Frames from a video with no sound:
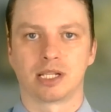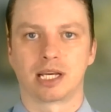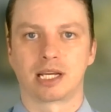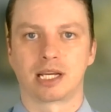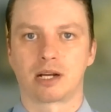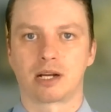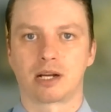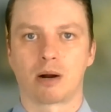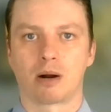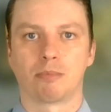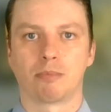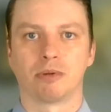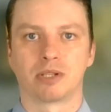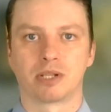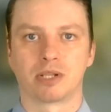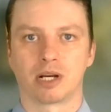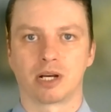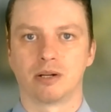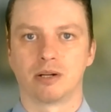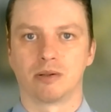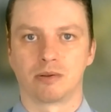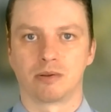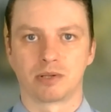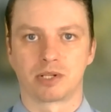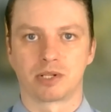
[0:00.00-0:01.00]
like carpal
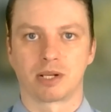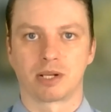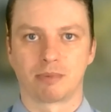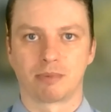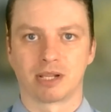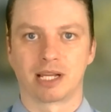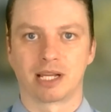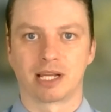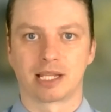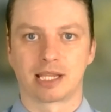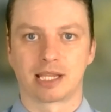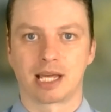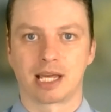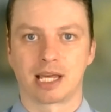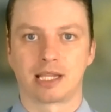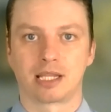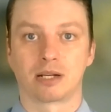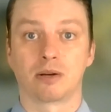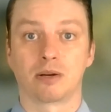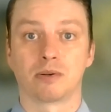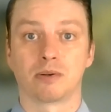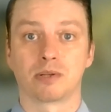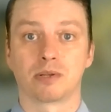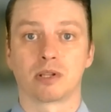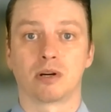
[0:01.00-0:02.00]
tunnel or something like that
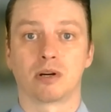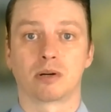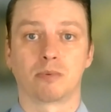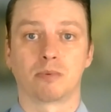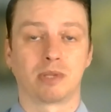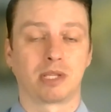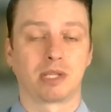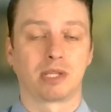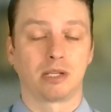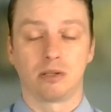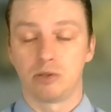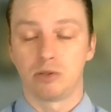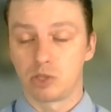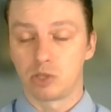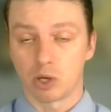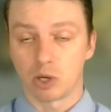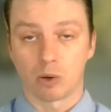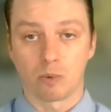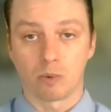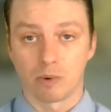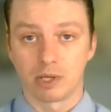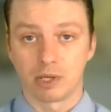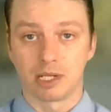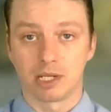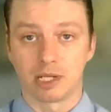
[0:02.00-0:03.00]
goes along with it. You
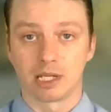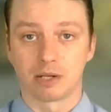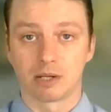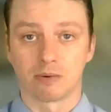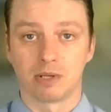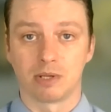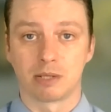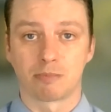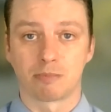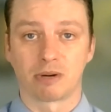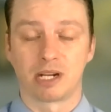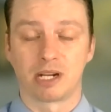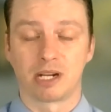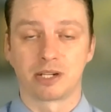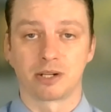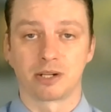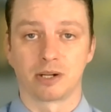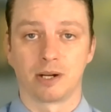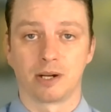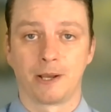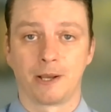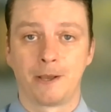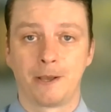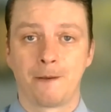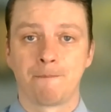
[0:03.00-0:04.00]
don't want to increase pressure.
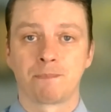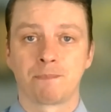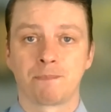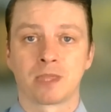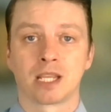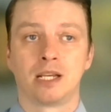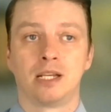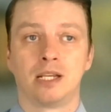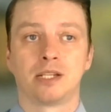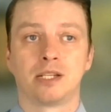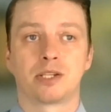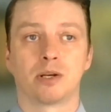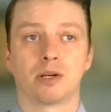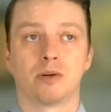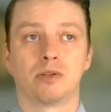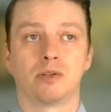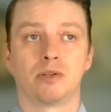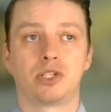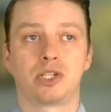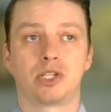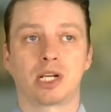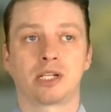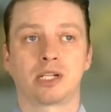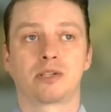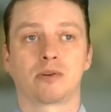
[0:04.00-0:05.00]
So
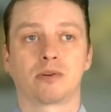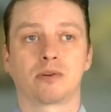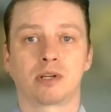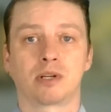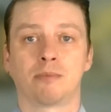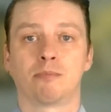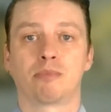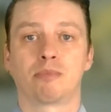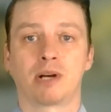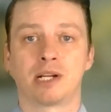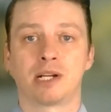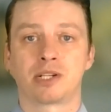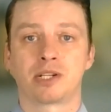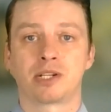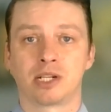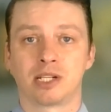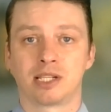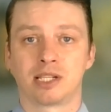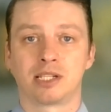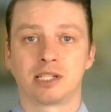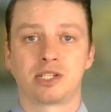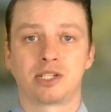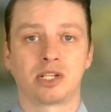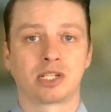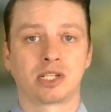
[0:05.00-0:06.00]
gentle
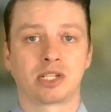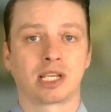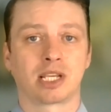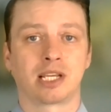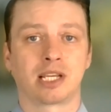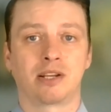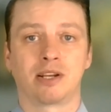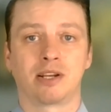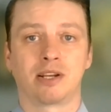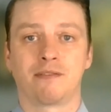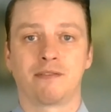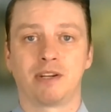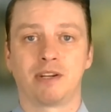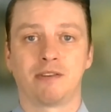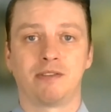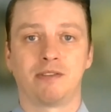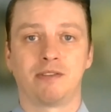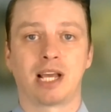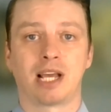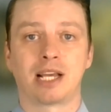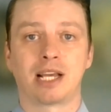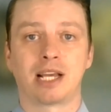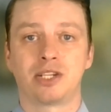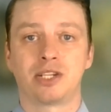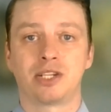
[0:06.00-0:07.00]
compression, just like you're giving a
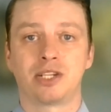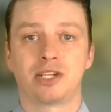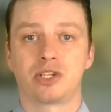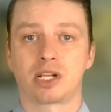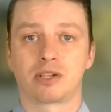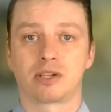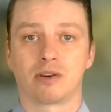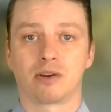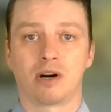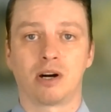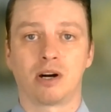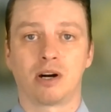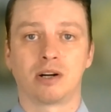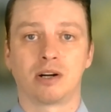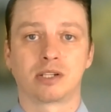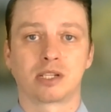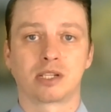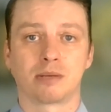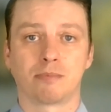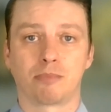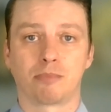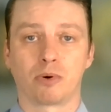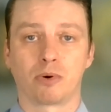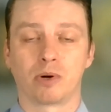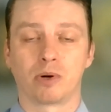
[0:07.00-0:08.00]
nice gentle
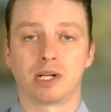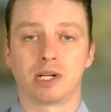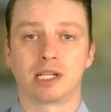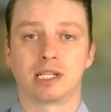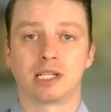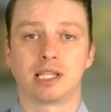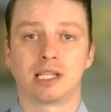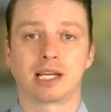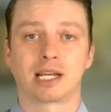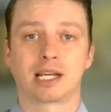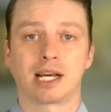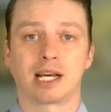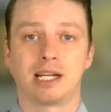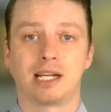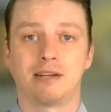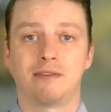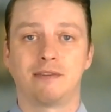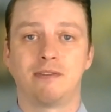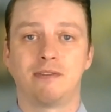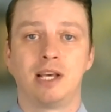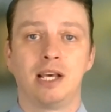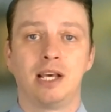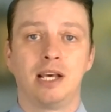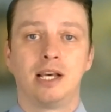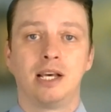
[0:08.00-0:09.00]
hug, supporting, that kind
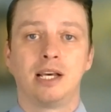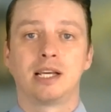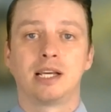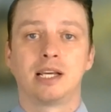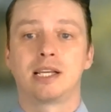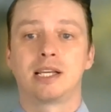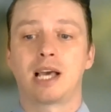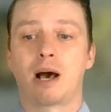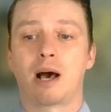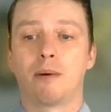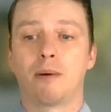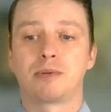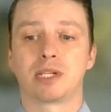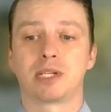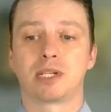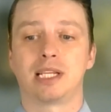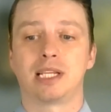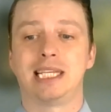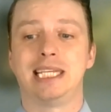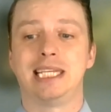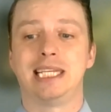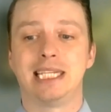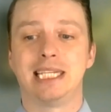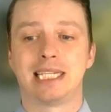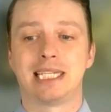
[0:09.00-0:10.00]
of helps
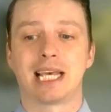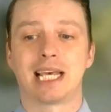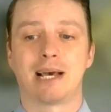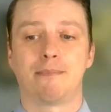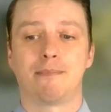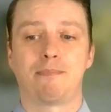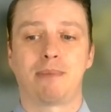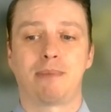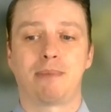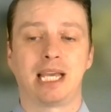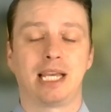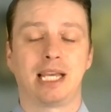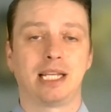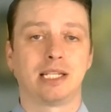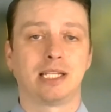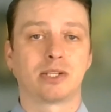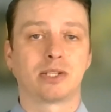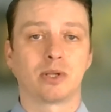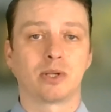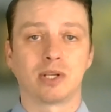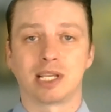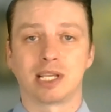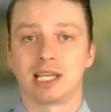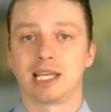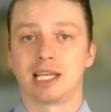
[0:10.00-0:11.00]
ease that pain
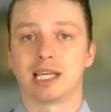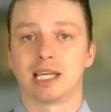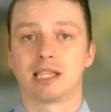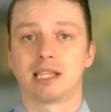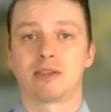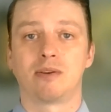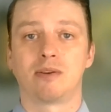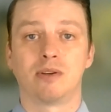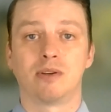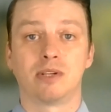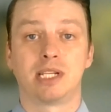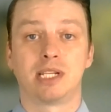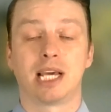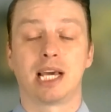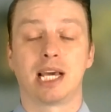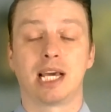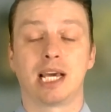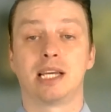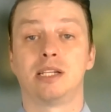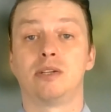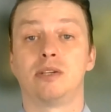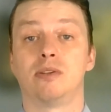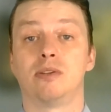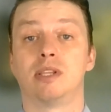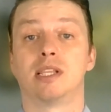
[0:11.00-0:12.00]
so you get through your day
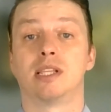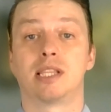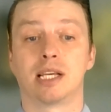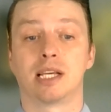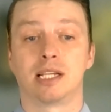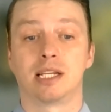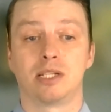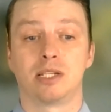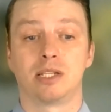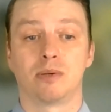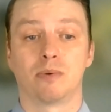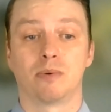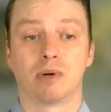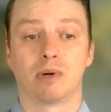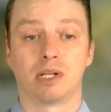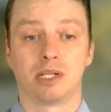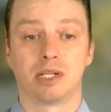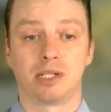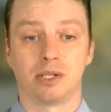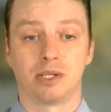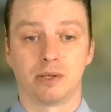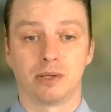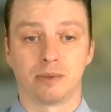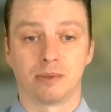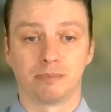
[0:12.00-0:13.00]
and do the things you want
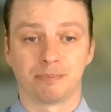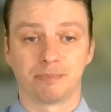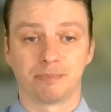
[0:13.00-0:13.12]
to do.